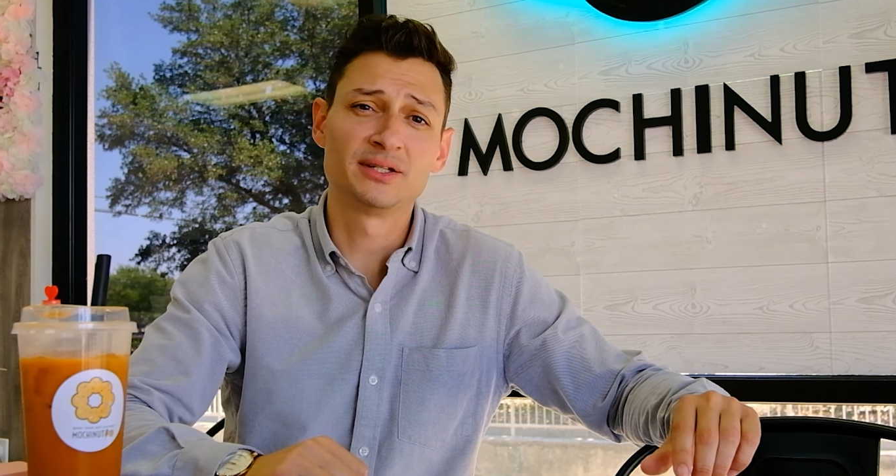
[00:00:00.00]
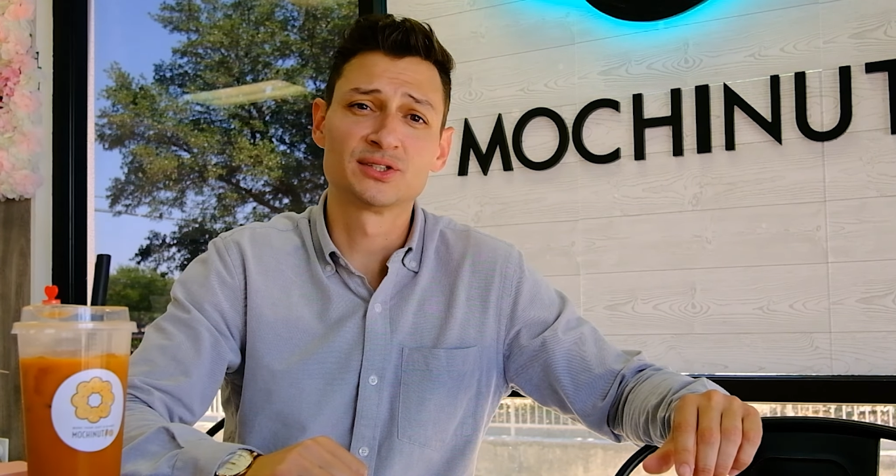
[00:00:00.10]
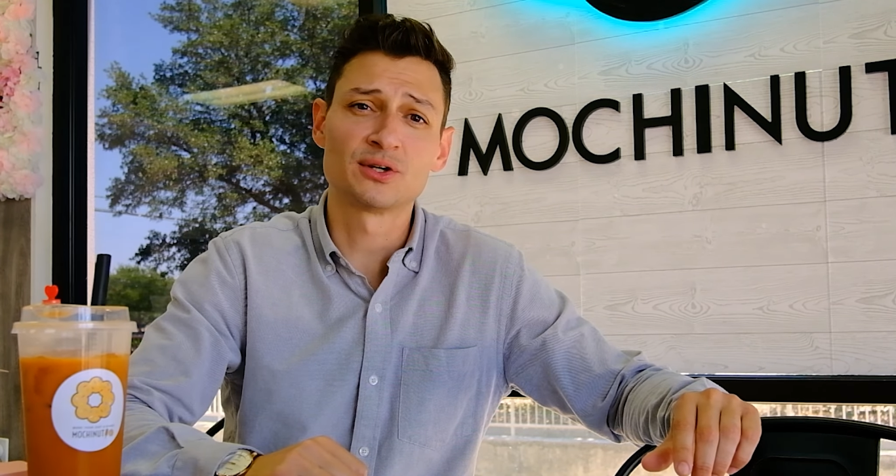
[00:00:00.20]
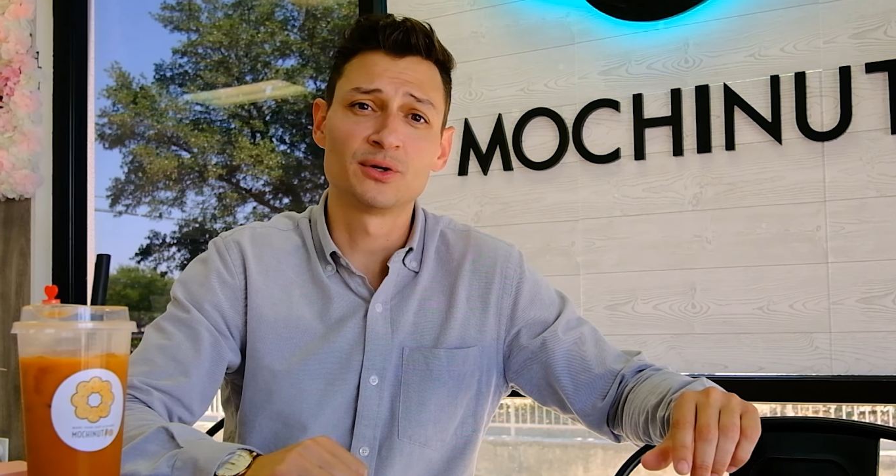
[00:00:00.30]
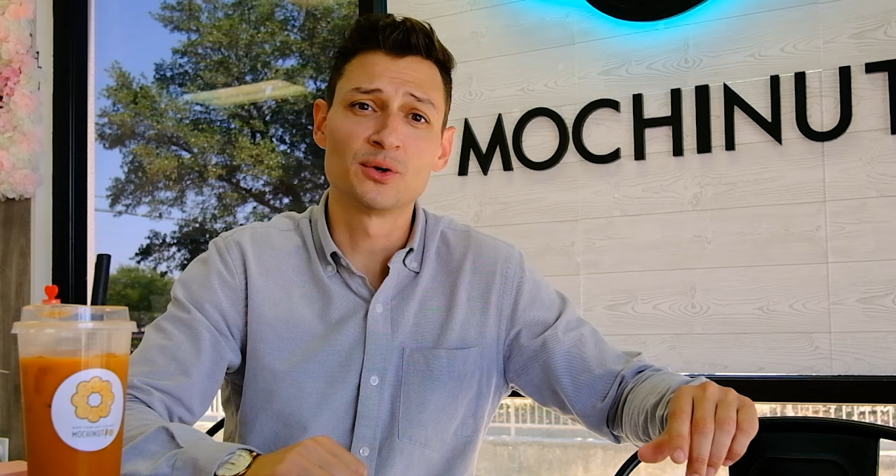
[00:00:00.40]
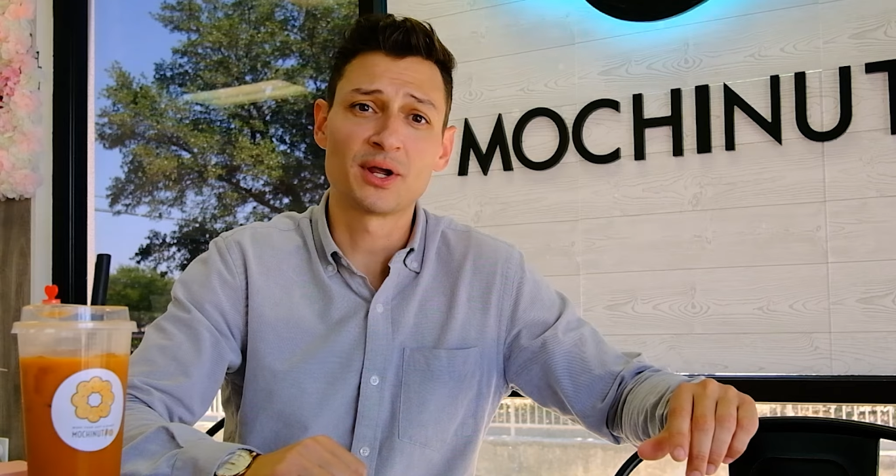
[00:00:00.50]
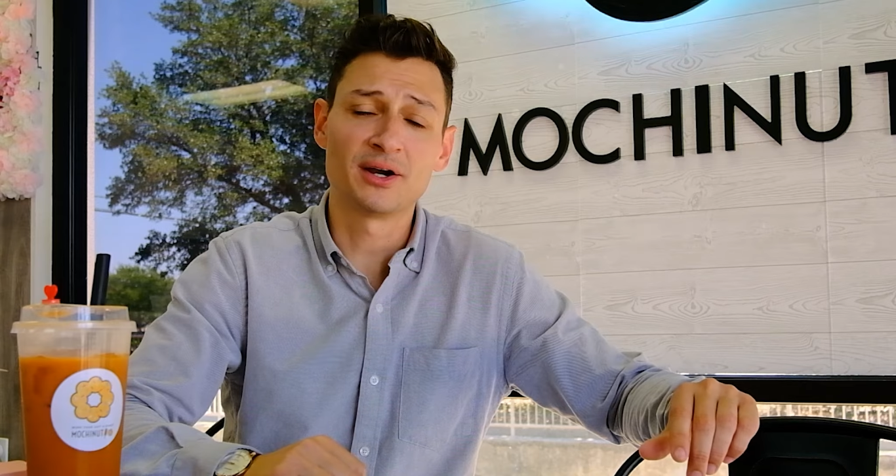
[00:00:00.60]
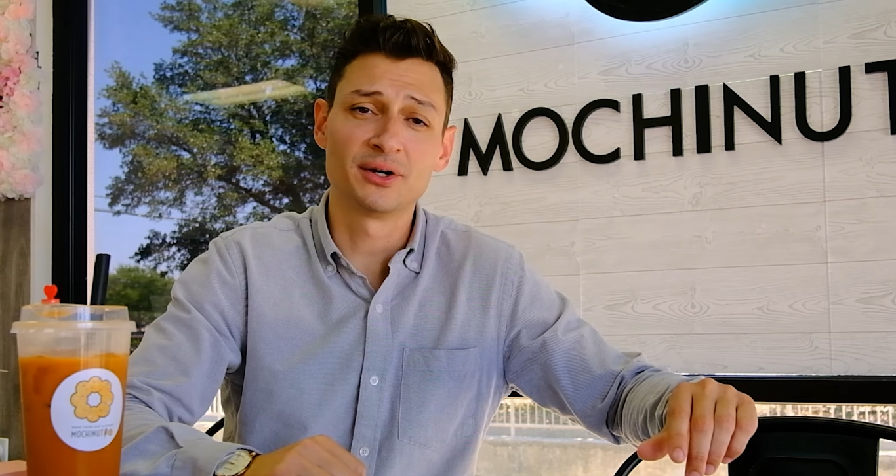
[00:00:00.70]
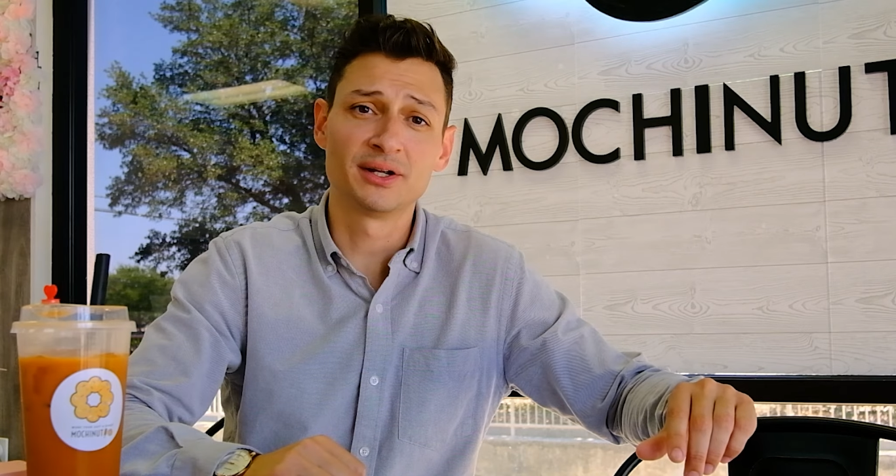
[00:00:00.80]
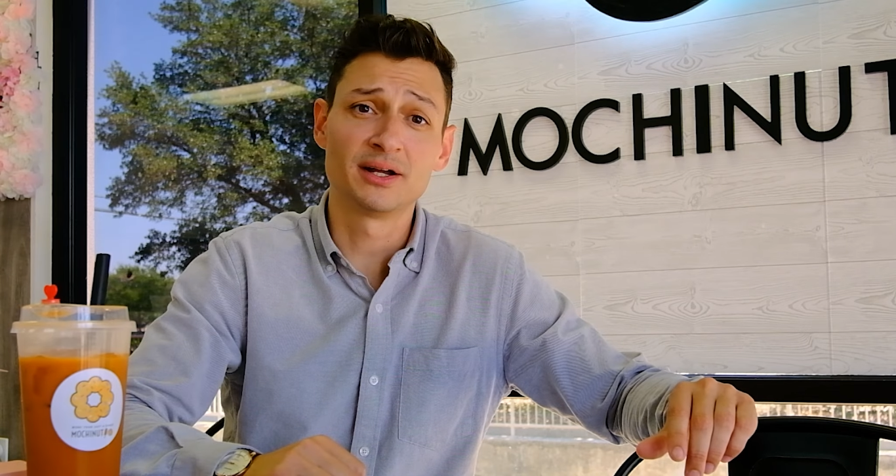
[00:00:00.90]
the Stone Oak
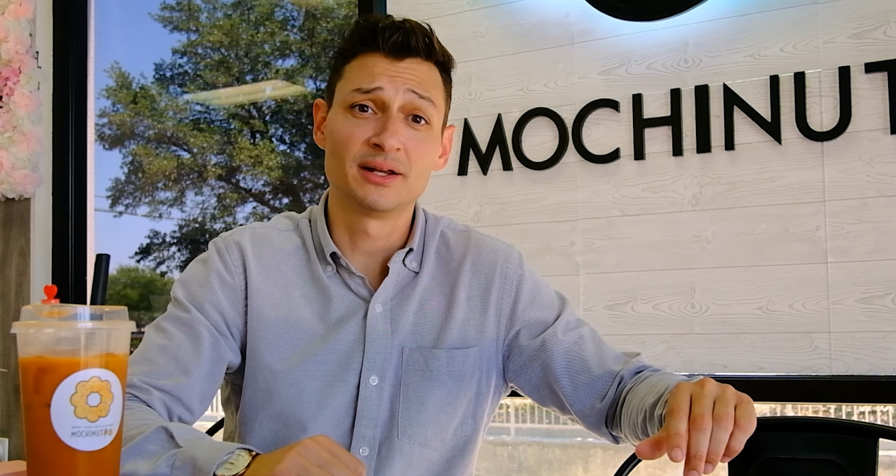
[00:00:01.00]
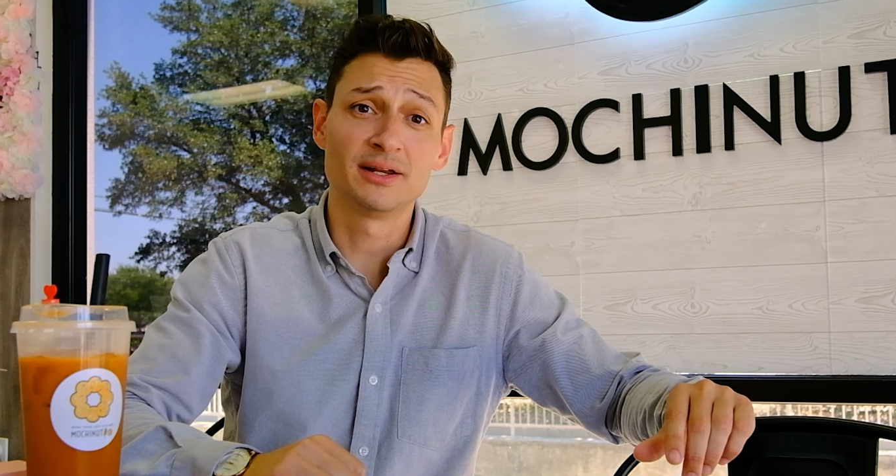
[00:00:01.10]
area,